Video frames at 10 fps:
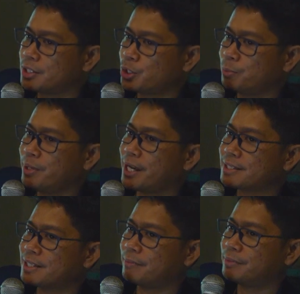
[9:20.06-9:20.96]
should be
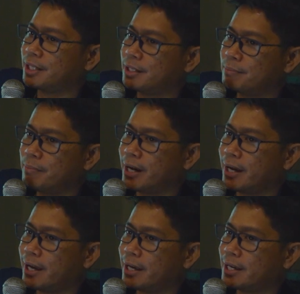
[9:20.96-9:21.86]
accepted
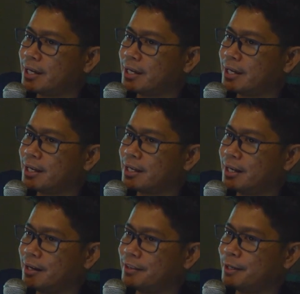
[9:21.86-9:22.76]
by
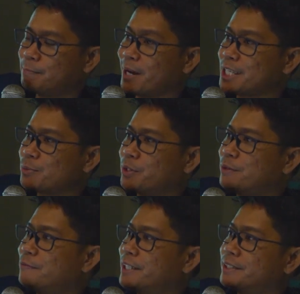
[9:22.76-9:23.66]
the
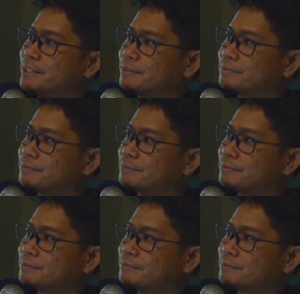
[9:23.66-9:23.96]
password field.